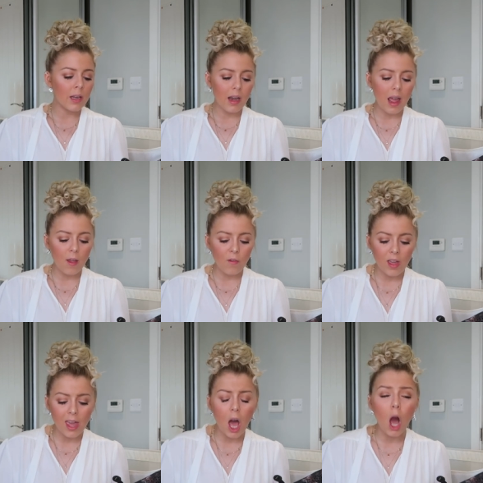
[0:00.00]

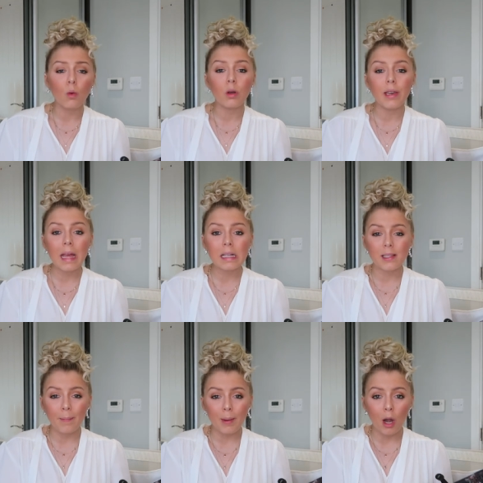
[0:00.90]
navy i will link
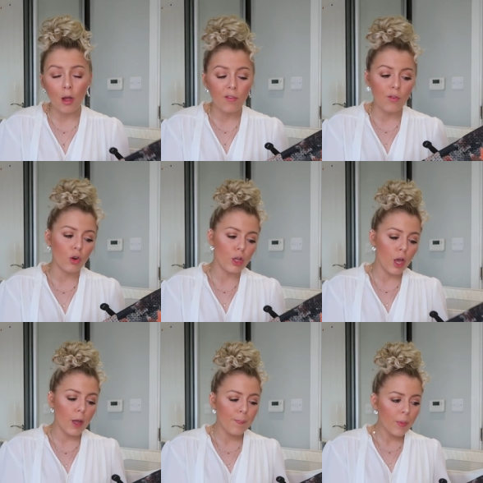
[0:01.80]
some below for
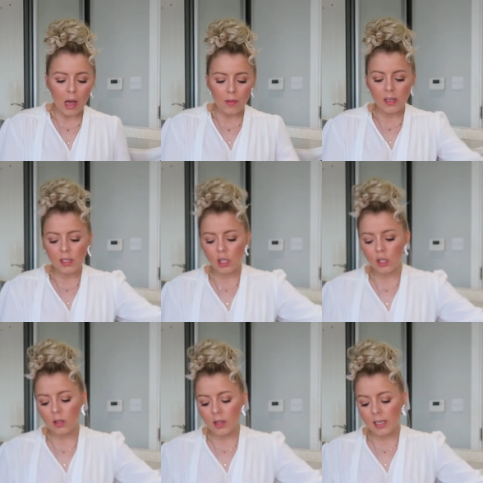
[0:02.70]
you now this
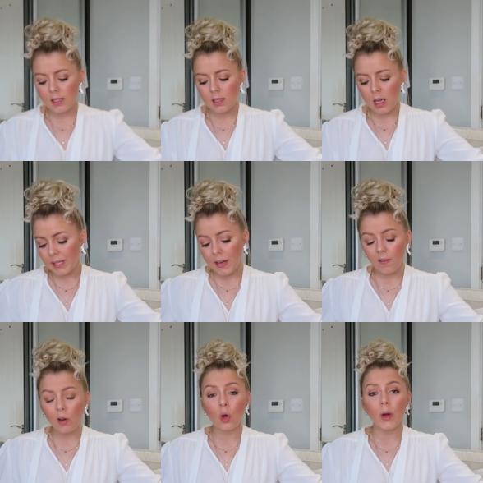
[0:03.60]
this
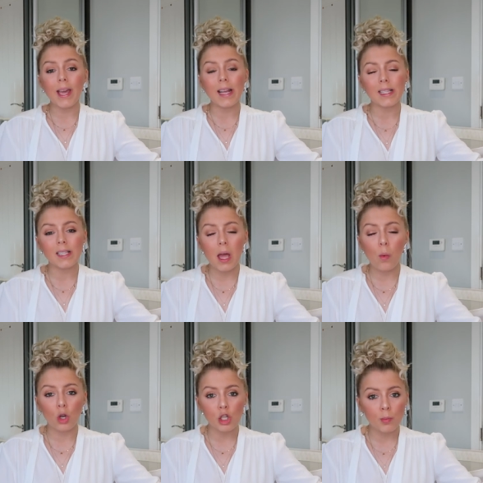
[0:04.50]
material is
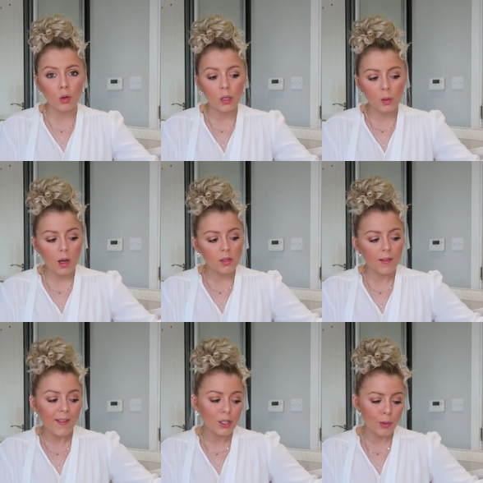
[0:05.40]
washable as well so
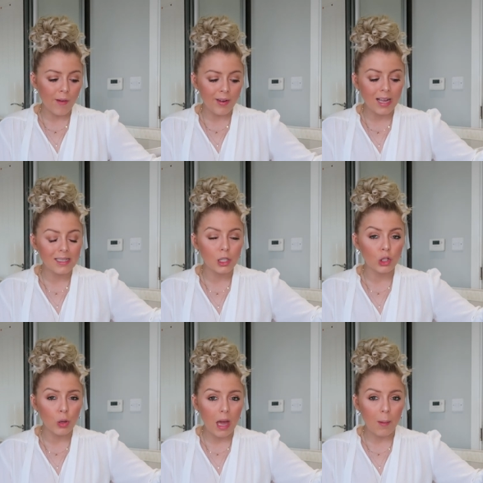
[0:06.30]
if they do have an
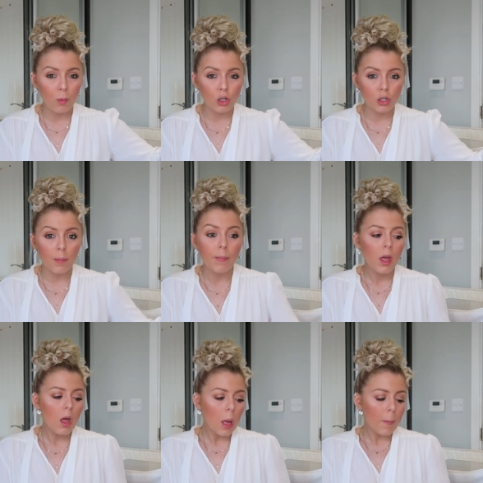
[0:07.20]
accident you can wash them
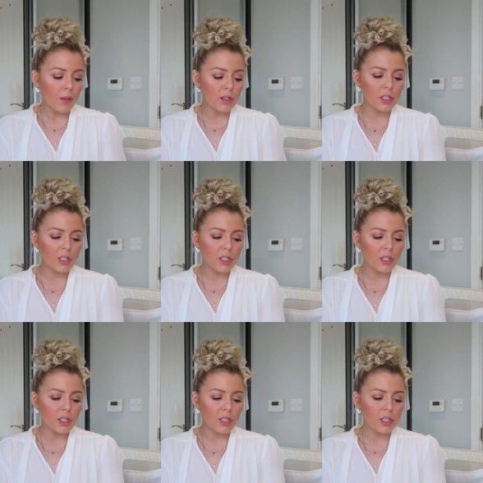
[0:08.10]
but the